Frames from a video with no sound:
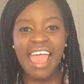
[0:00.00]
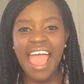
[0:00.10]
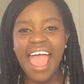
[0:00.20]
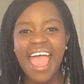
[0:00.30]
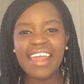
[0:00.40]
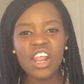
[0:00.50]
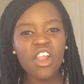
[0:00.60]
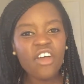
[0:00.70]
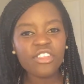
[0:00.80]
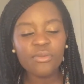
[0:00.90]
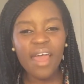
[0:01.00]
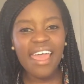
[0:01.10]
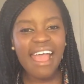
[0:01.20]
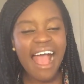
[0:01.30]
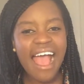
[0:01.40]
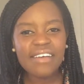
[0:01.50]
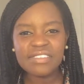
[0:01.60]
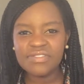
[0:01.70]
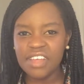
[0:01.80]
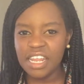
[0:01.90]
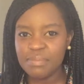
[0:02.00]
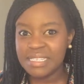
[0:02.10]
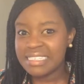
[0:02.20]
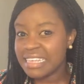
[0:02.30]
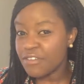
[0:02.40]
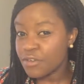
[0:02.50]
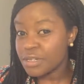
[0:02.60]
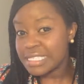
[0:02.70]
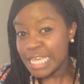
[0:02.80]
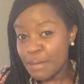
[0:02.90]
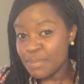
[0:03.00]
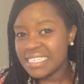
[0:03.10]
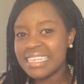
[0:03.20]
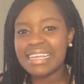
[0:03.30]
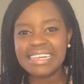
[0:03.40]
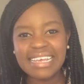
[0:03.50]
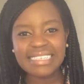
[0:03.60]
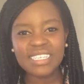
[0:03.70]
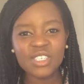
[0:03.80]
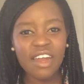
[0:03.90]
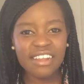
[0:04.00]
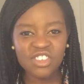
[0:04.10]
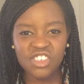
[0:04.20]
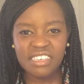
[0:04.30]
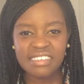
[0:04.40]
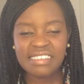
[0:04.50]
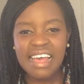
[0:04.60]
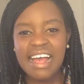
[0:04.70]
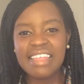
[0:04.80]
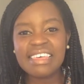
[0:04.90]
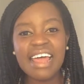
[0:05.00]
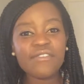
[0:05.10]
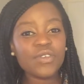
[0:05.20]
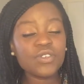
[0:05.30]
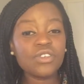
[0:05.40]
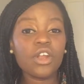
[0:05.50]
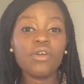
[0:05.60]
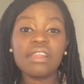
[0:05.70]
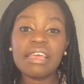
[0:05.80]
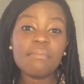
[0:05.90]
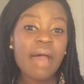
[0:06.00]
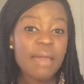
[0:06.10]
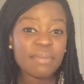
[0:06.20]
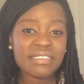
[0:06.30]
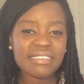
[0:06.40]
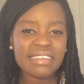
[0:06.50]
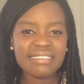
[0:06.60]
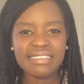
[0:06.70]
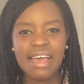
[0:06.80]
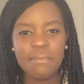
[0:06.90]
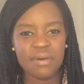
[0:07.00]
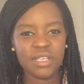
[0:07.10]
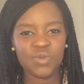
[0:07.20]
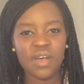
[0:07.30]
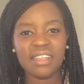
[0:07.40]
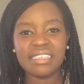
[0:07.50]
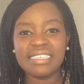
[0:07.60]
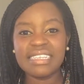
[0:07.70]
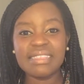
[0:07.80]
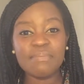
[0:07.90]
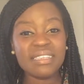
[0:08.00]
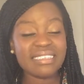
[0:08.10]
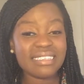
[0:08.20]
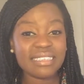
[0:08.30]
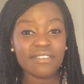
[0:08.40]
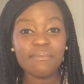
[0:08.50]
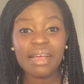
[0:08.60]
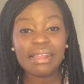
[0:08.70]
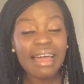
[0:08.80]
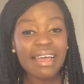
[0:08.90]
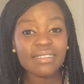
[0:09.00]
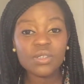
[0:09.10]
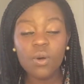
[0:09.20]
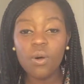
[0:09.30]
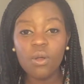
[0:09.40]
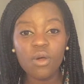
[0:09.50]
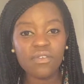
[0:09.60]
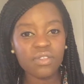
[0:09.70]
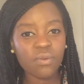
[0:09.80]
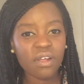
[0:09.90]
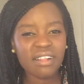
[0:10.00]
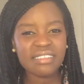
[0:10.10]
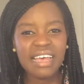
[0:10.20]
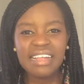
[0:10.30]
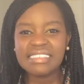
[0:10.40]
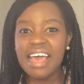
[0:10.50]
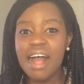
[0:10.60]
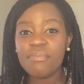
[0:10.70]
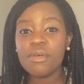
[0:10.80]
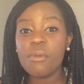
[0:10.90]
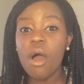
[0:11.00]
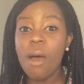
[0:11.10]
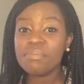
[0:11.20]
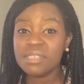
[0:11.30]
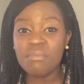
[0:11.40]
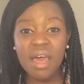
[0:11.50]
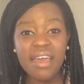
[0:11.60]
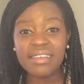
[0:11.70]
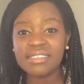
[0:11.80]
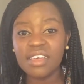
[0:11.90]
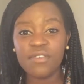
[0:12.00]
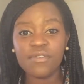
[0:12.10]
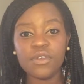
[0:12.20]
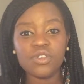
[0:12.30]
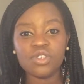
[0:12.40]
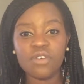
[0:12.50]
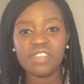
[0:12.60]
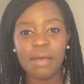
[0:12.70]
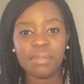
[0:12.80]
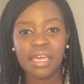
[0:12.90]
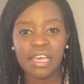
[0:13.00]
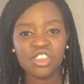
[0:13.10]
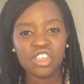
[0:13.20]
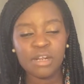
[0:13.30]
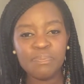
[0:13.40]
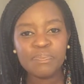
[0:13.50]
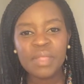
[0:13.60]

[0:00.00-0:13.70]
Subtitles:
And along the way, I've developed several tips, techniques, and strategies that I've used not only in my business, but as well as in the businesses of my clients all over the world to help them optimize their Infusionsoft application.